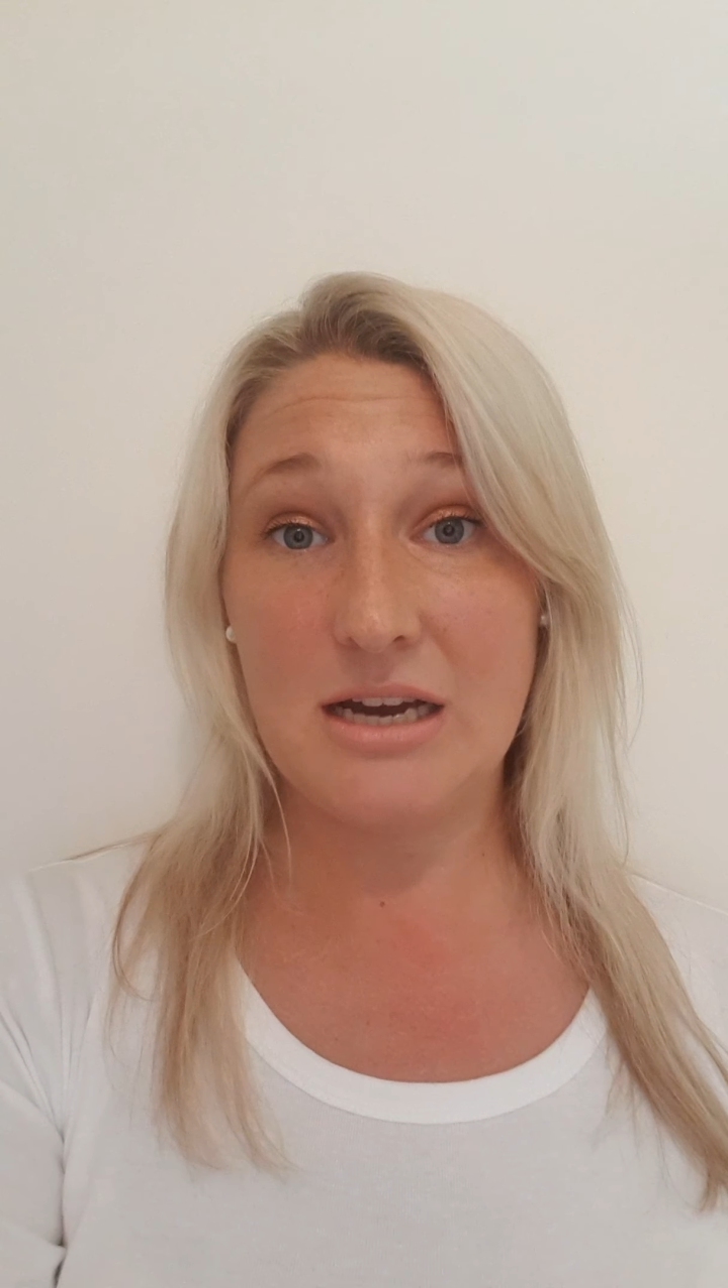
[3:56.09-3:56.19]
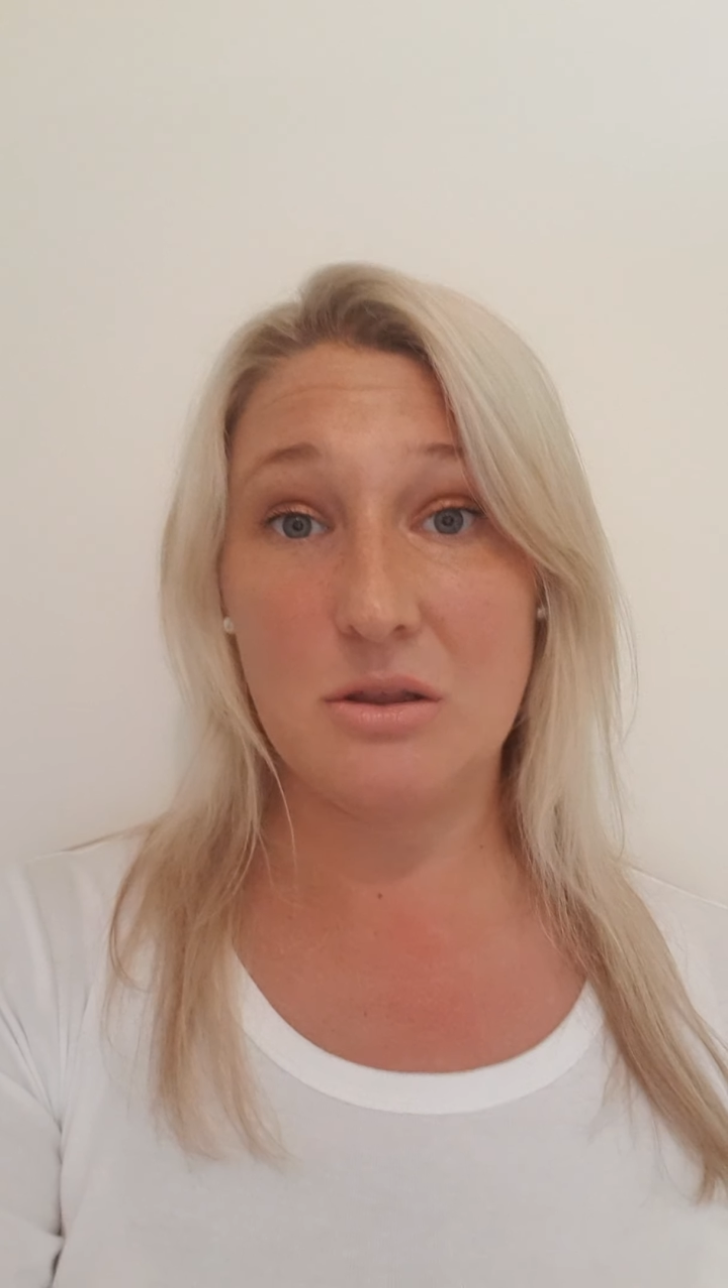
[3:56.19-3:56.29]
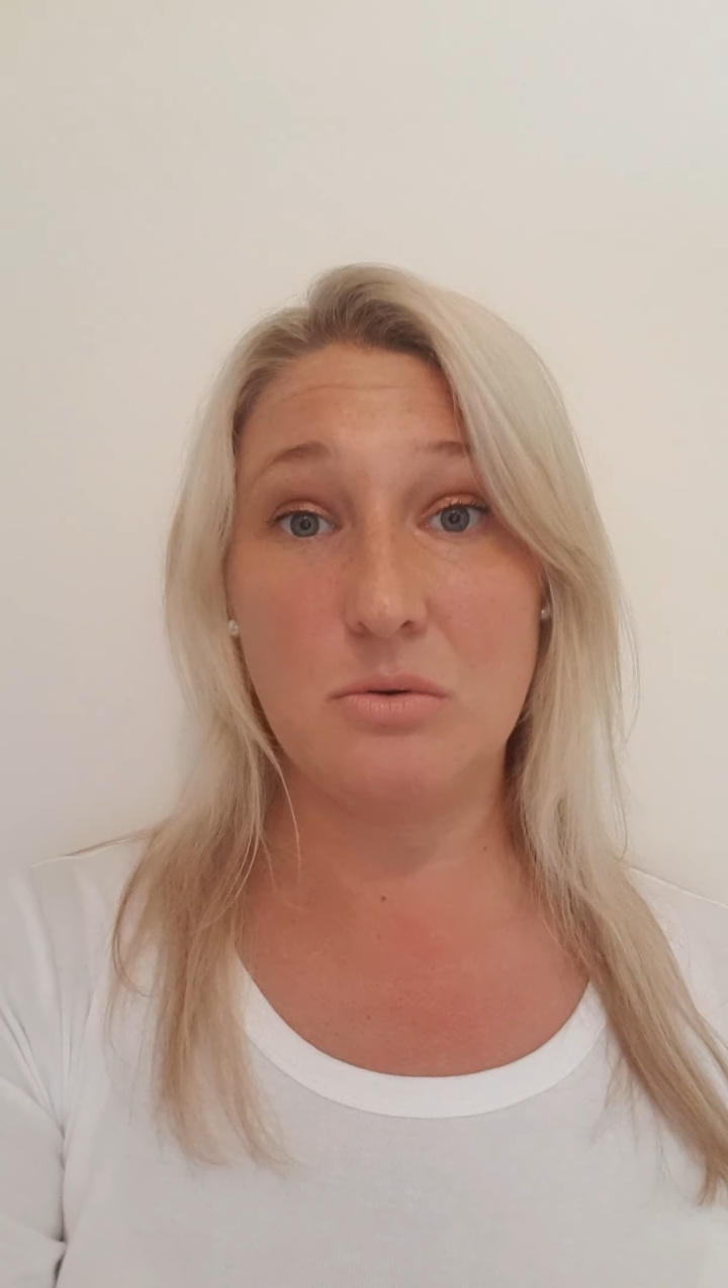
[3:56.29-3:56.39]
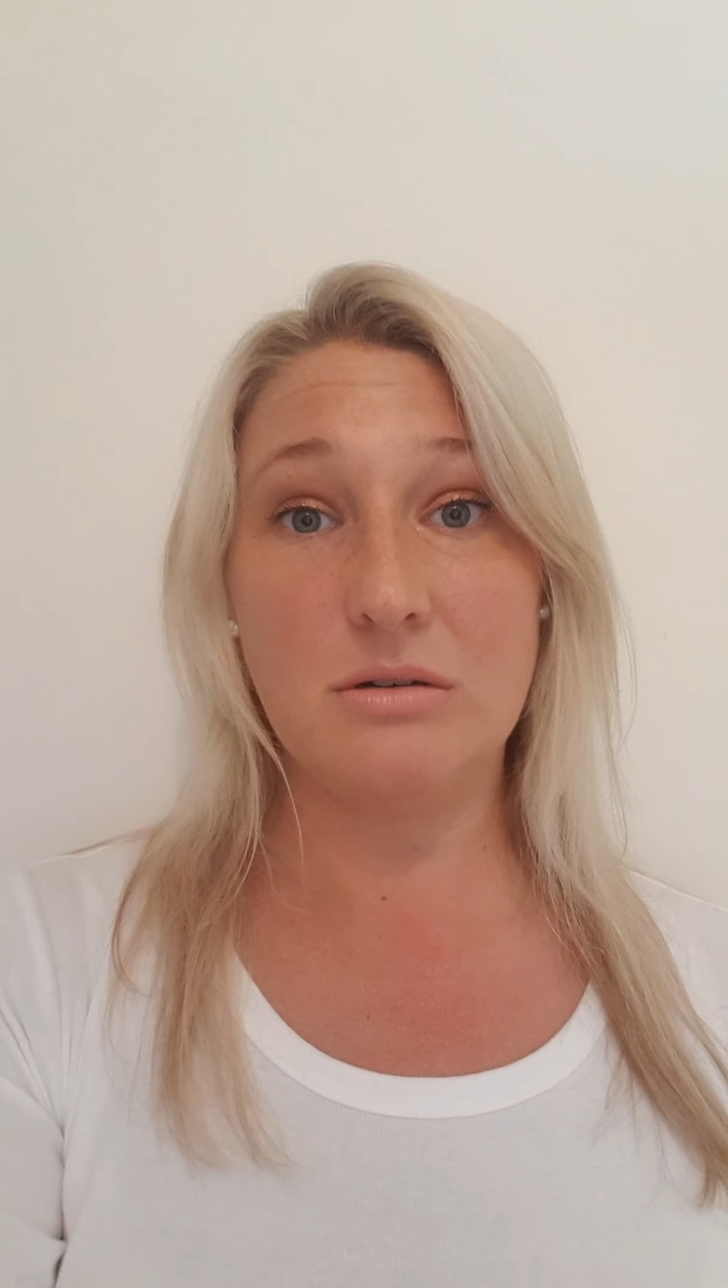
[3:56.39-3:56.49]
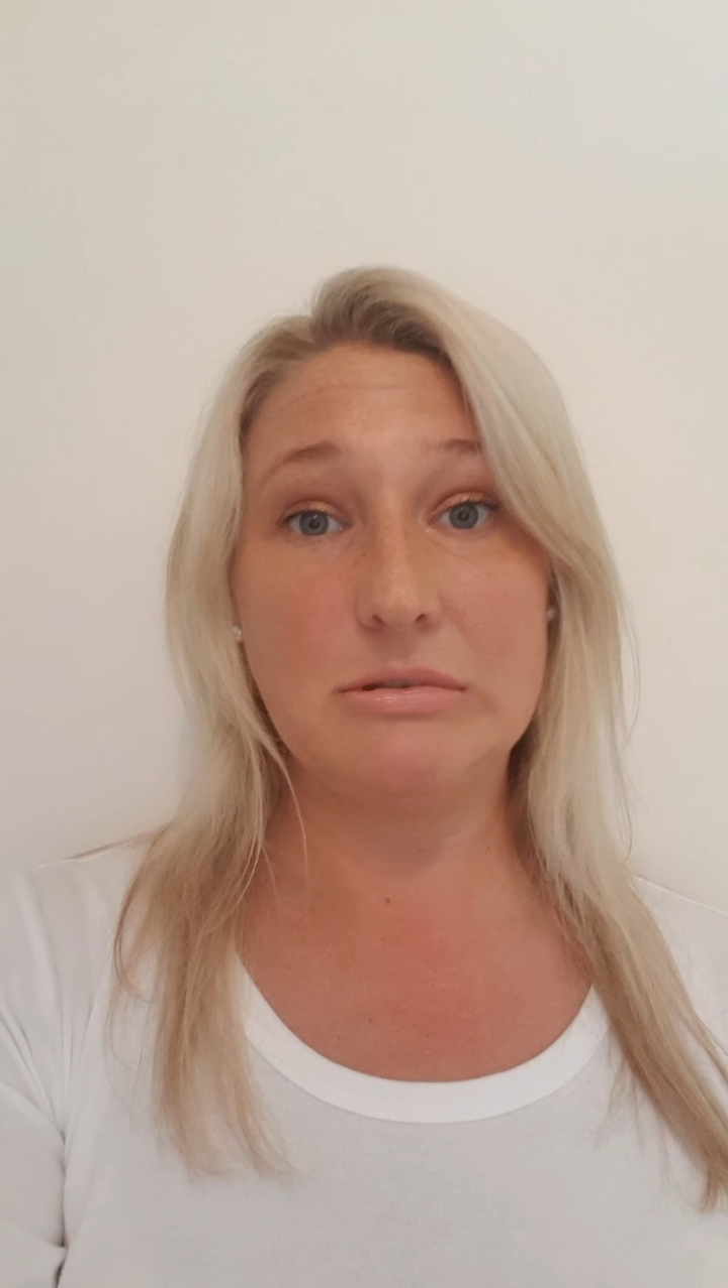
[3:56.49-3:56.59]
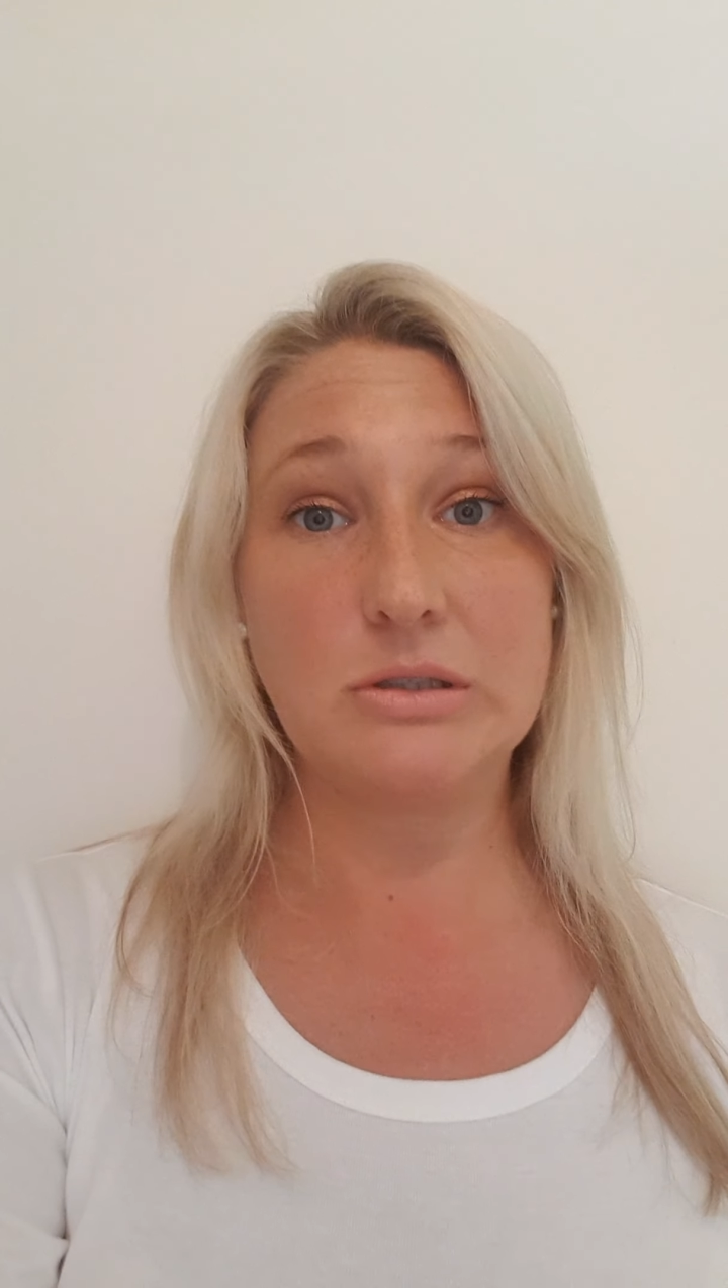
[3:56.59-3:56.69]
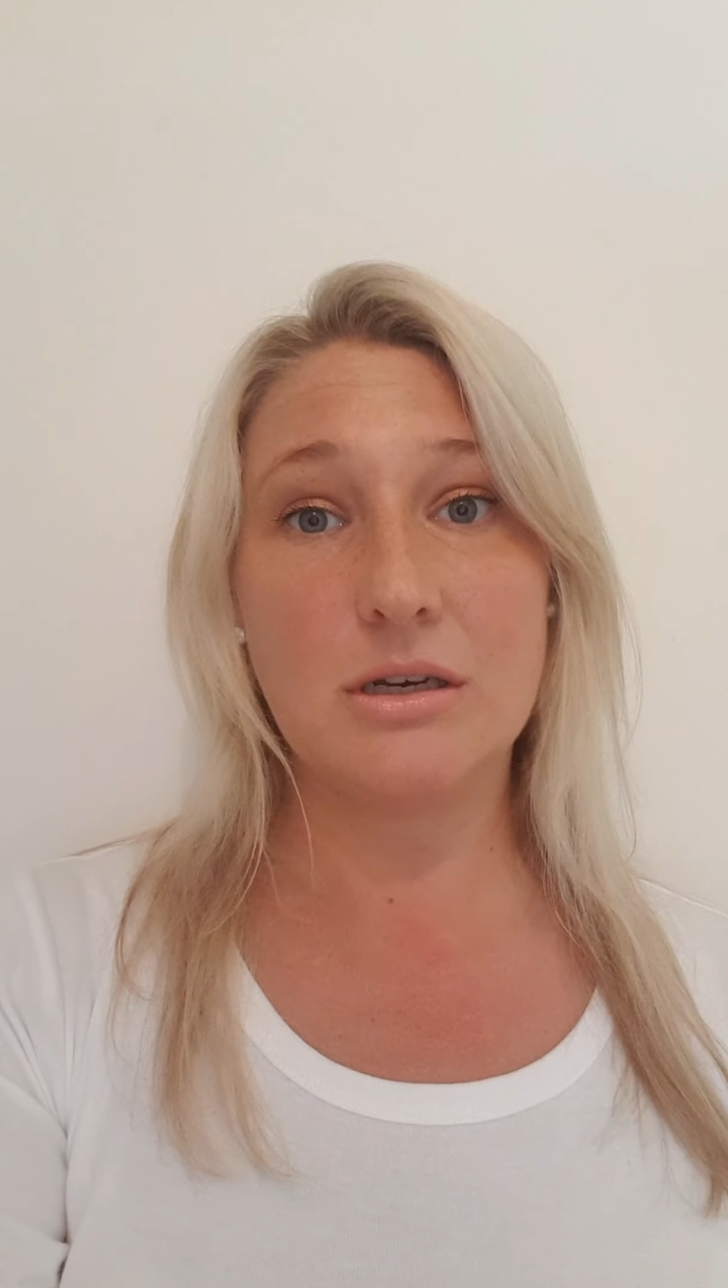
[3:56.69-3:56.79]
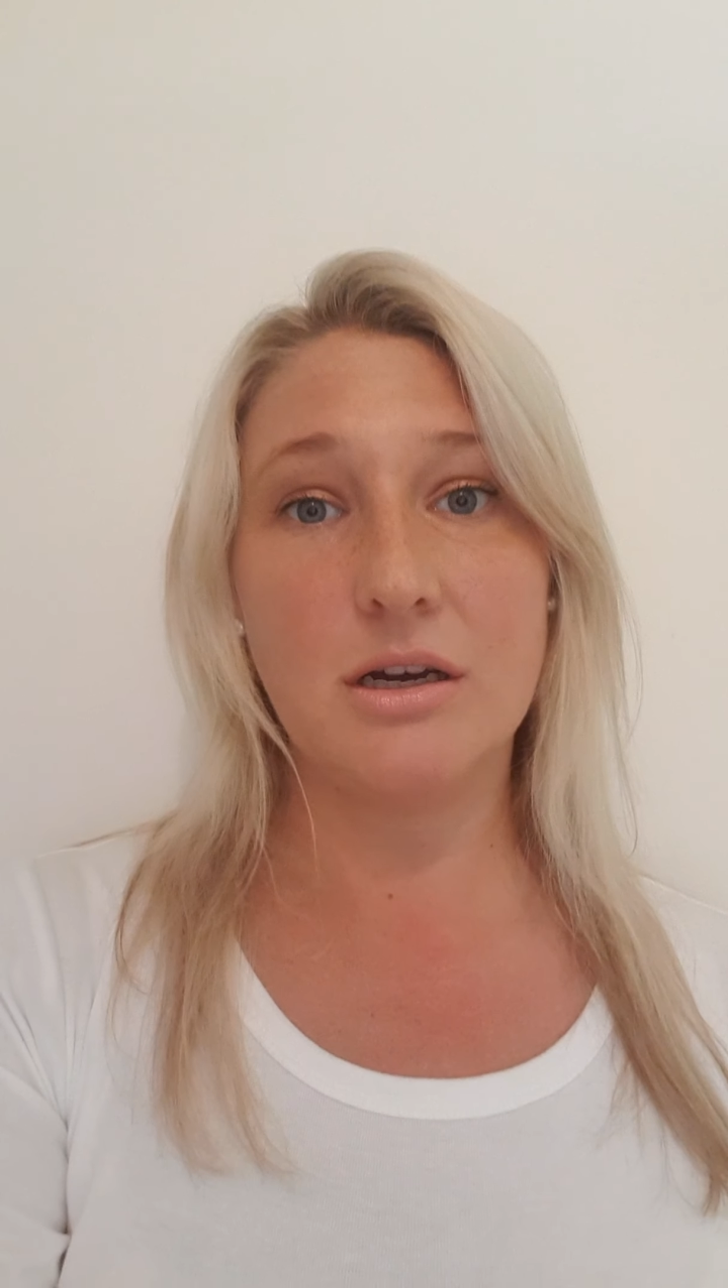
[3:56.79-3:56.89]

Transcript: I thought, look,